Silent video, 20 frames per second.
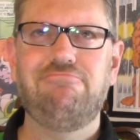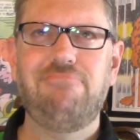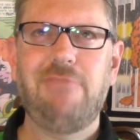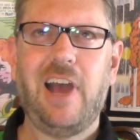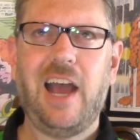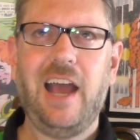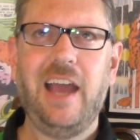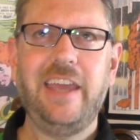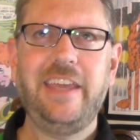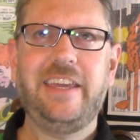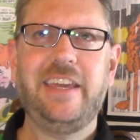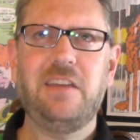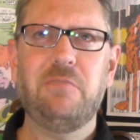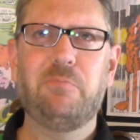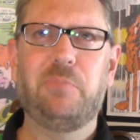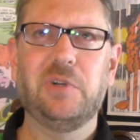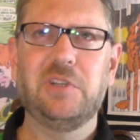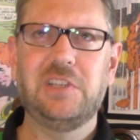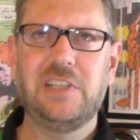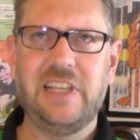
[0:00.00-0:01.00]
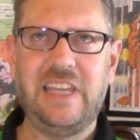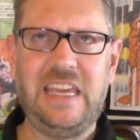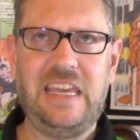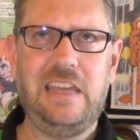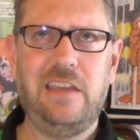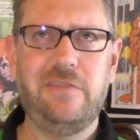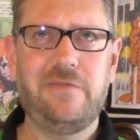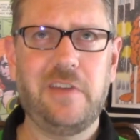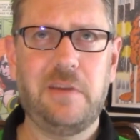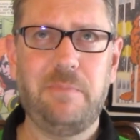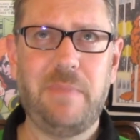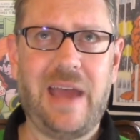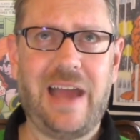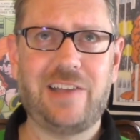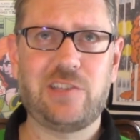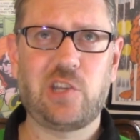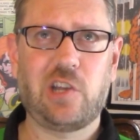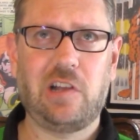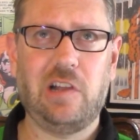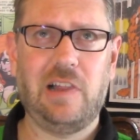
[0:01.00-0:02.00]
I can believe in
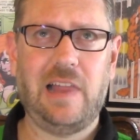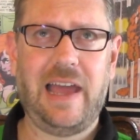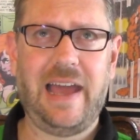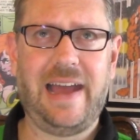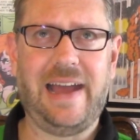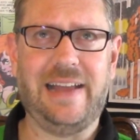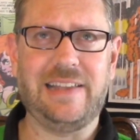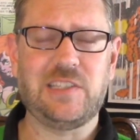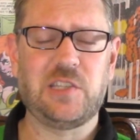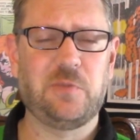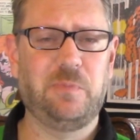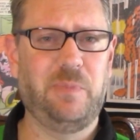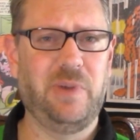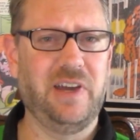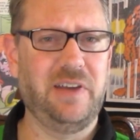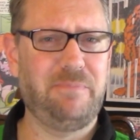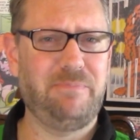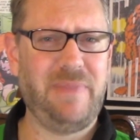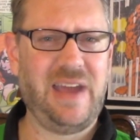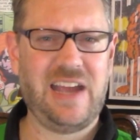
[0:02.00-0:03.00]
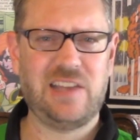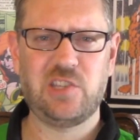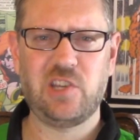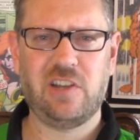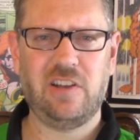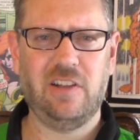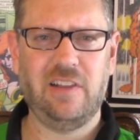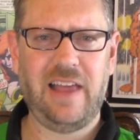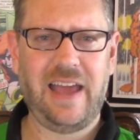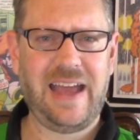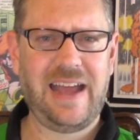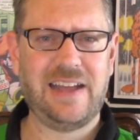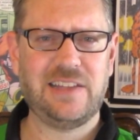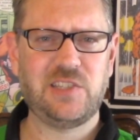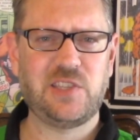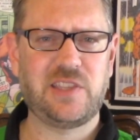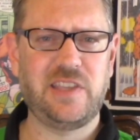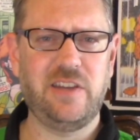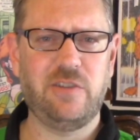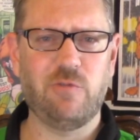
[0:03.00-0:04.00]
magical hats, but magical
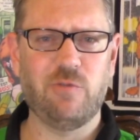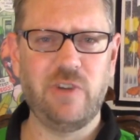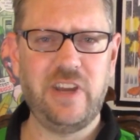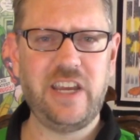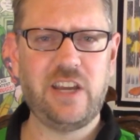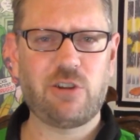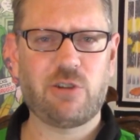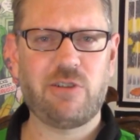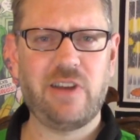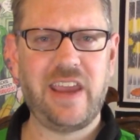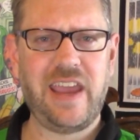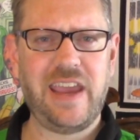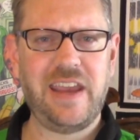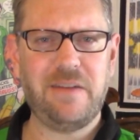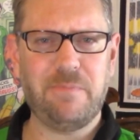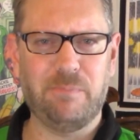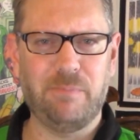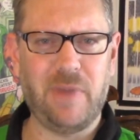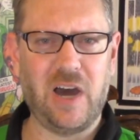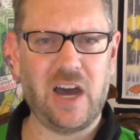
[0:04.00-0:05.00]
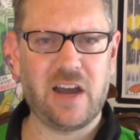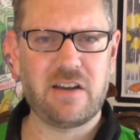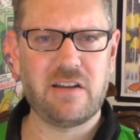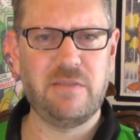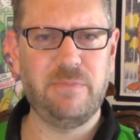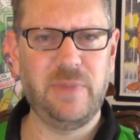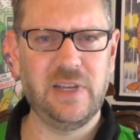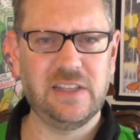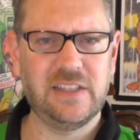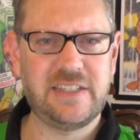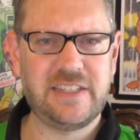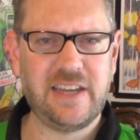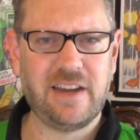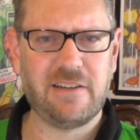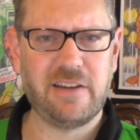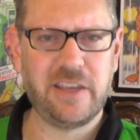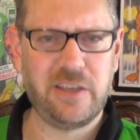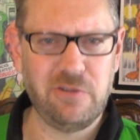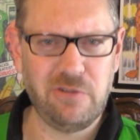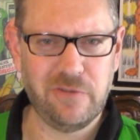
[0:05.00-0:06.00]
hats that recreate modern
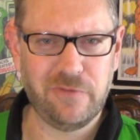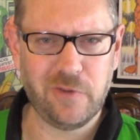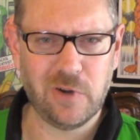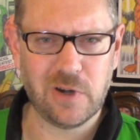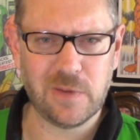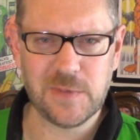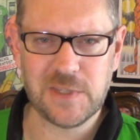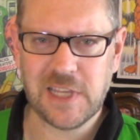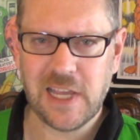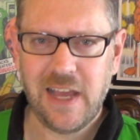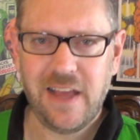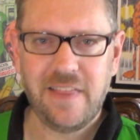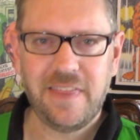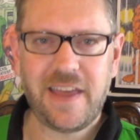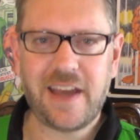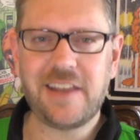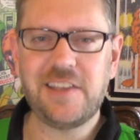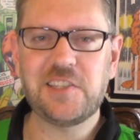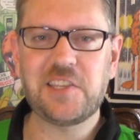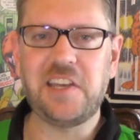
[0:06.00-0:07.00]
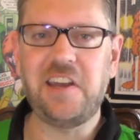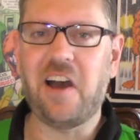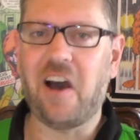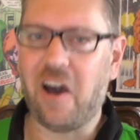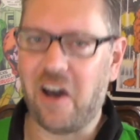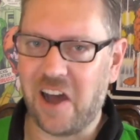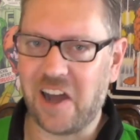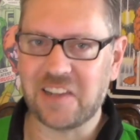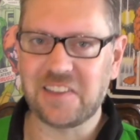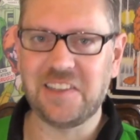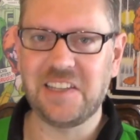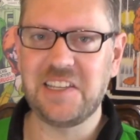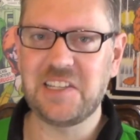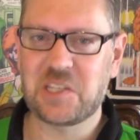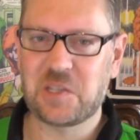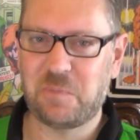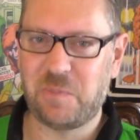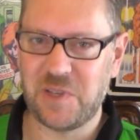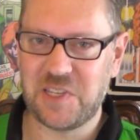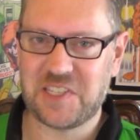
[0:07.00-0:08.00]
military uniforms? That is an oddly
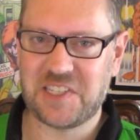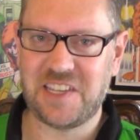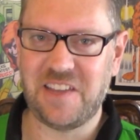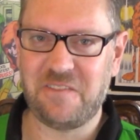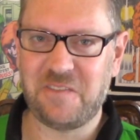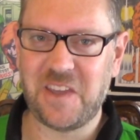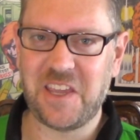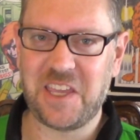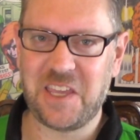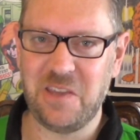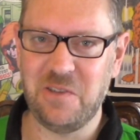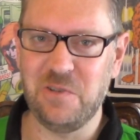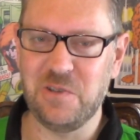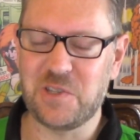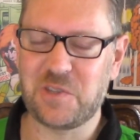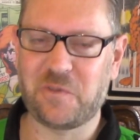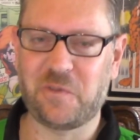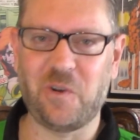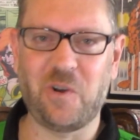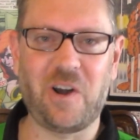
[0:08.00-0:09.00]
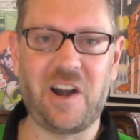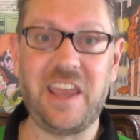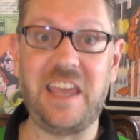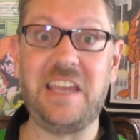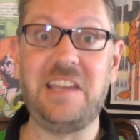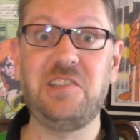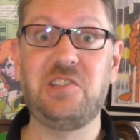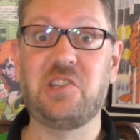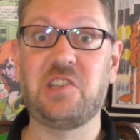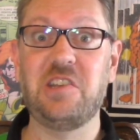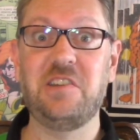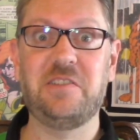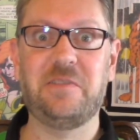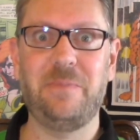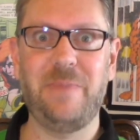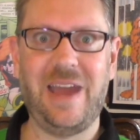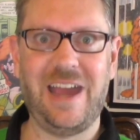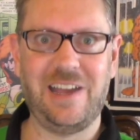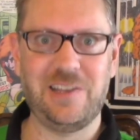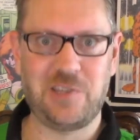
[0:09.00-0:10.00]
specific use for ancient
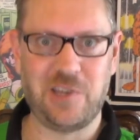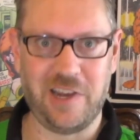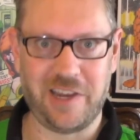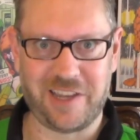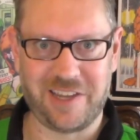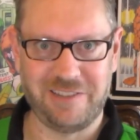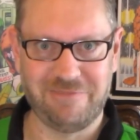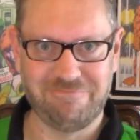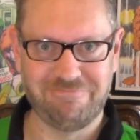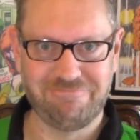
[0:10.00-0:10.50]
magic.